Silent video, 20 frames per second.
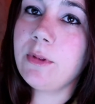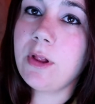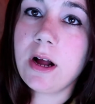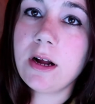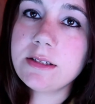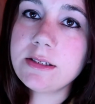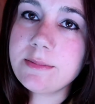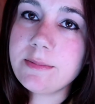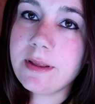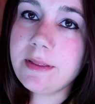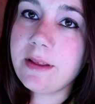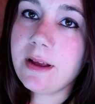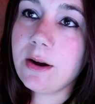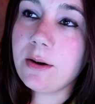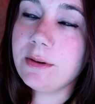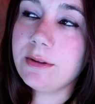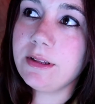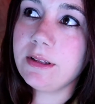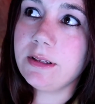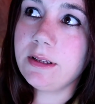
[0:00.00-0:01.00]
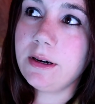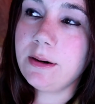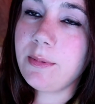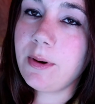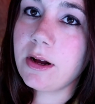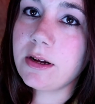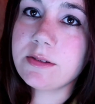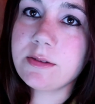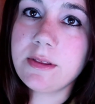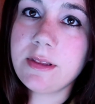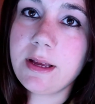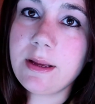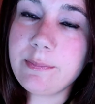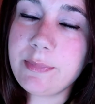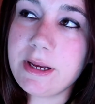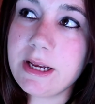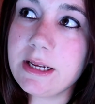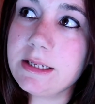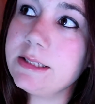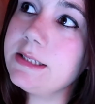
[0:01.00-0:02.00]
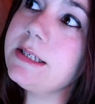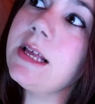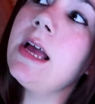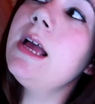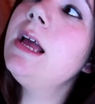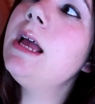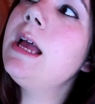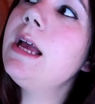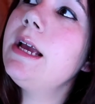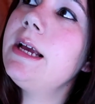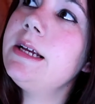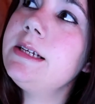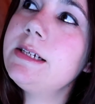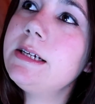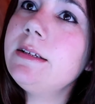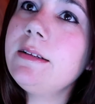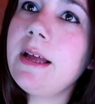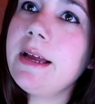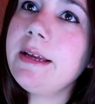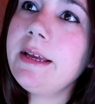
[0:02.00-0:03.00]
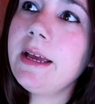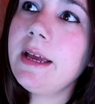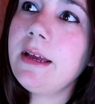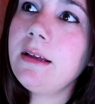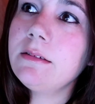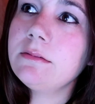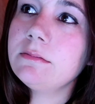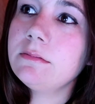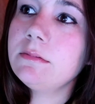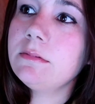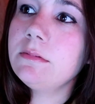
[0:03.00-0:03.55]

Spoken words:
locked him in there with the litter box with like beads. He didn't like it.